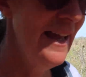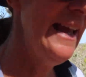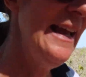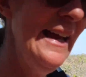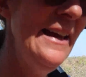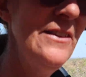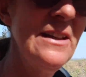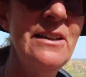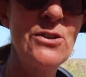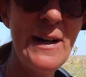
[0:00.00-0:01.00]
and
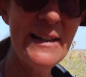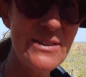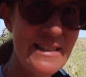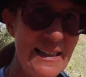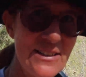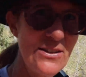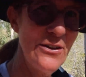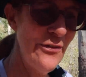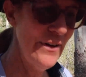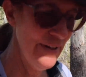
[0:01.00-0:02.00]
the trail starts off